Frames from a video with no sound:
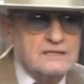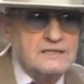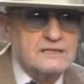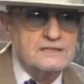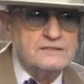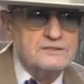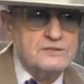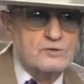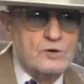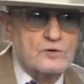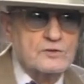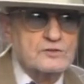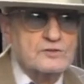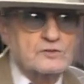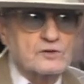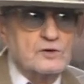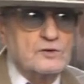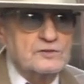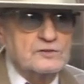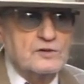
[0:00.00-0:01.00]
You could,
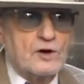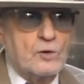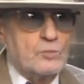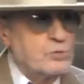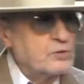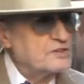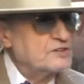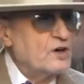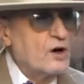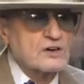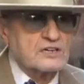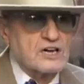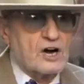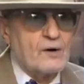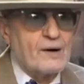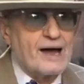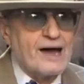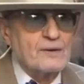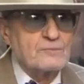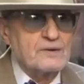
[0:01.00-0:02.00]
could, I would not go
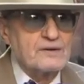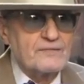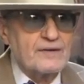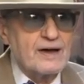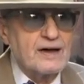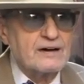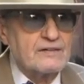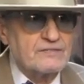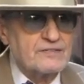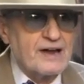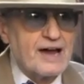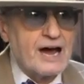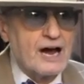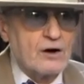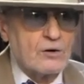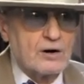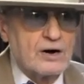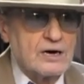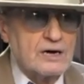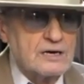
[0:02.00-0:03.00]
out without a
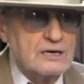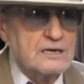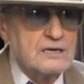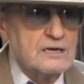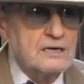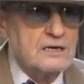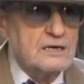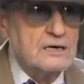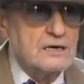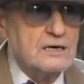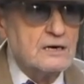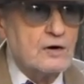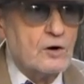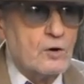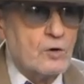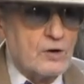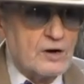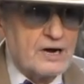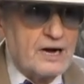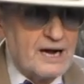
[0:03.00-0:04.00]
flower
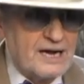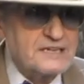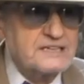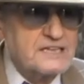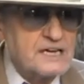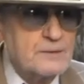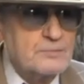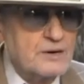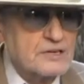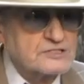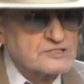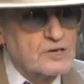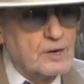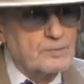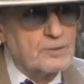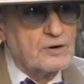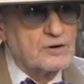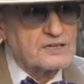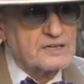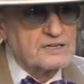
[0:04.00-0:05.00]
or a hanky in my top
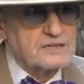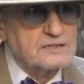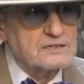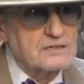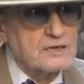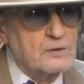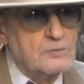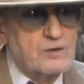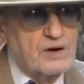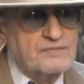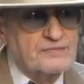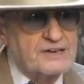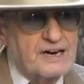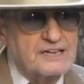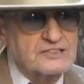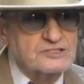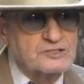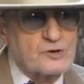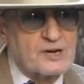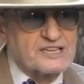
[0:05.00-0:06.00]
pocket. I, I feel
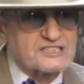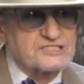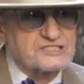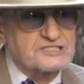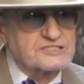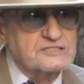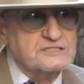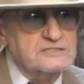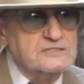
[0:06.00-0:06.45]
undressed.